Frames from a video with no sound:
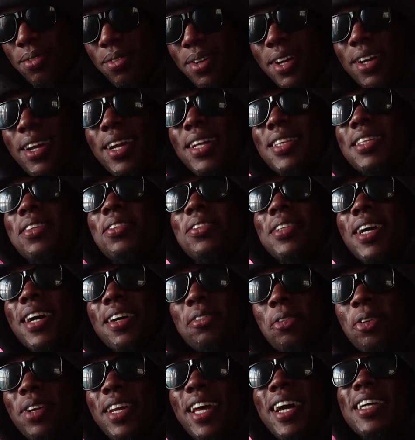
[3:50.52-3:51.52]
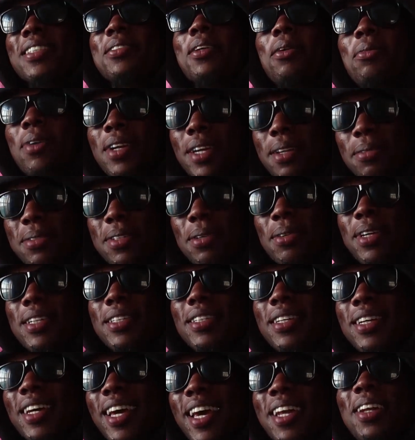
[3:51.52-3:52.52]
What kind of thing is that really asking about this,
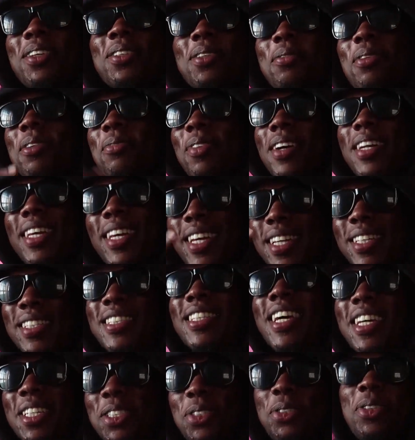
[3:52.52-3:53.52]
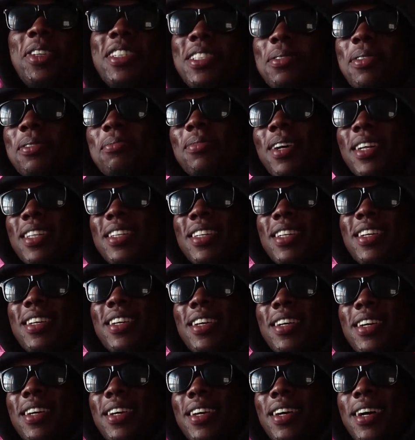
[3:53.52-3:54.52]
man? I just came for the eats and drinks, big man.
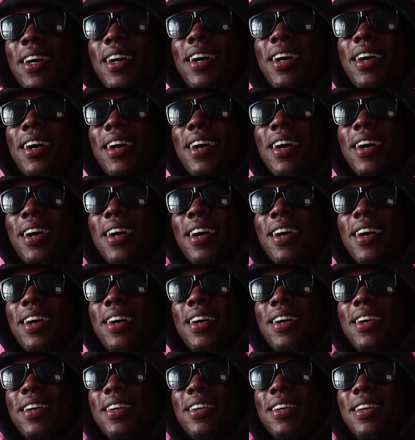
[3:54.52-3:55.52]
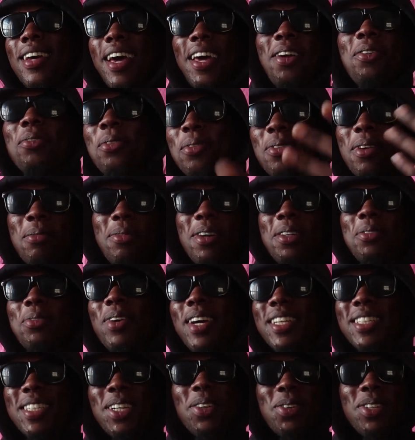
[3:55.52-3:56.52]
I don't know about
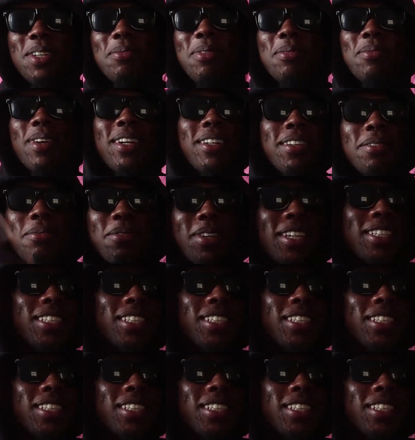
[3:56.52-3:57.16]
Rise clothing, big man.